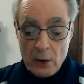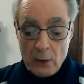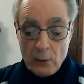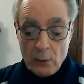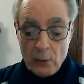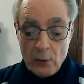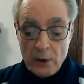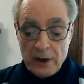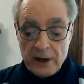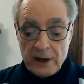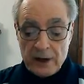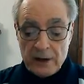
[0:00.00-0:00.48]

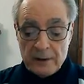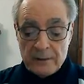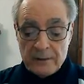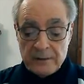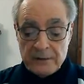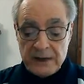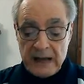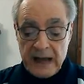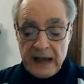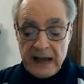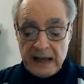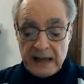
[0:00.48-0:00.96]
William
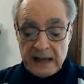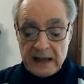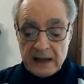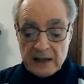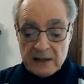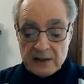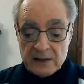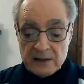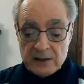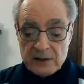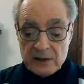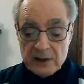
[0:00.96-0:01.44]

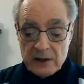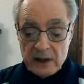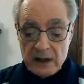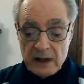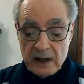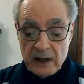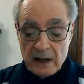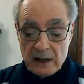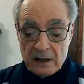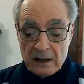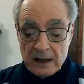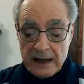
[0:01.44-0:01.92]
Denkins
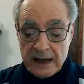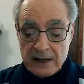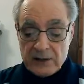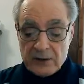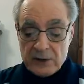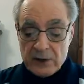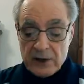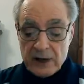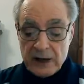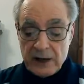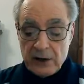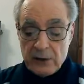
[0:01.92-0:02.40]

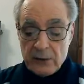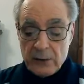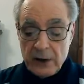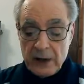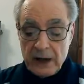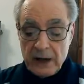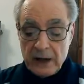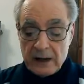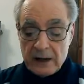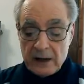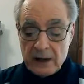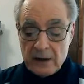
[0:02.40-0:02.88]
lectured in
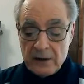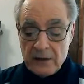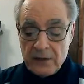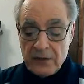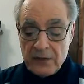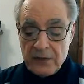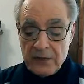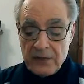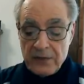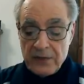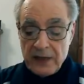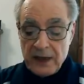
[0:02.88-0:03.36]
Greek and
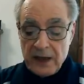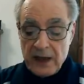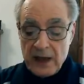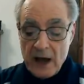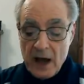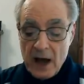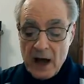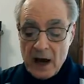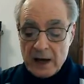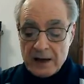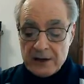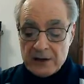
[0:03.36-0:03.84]

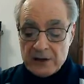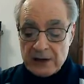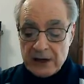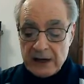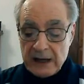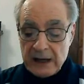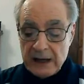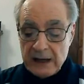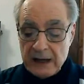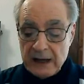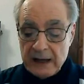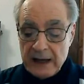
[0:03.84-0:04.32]

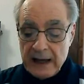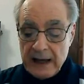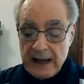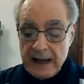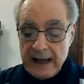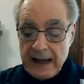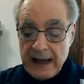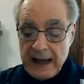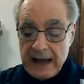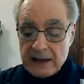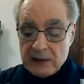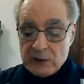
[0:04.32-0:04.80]
theology
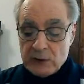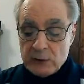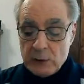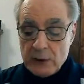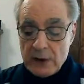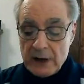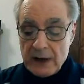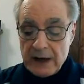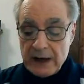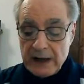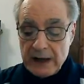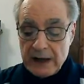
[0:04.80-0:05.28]
at
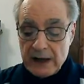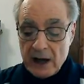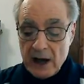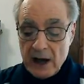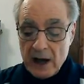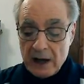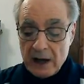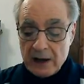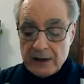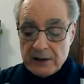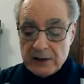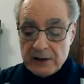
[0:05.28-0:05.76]
Trinity
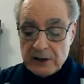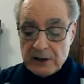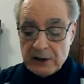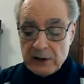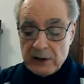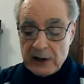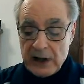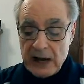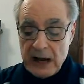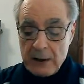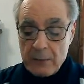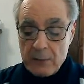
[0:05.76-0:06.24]
College in
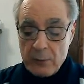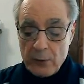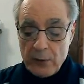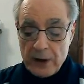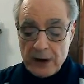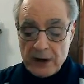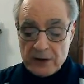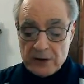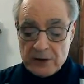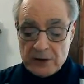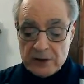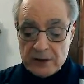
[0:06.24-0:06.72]

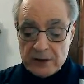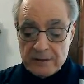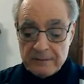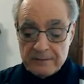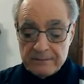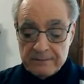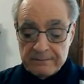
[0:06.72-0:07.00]
Cambridge.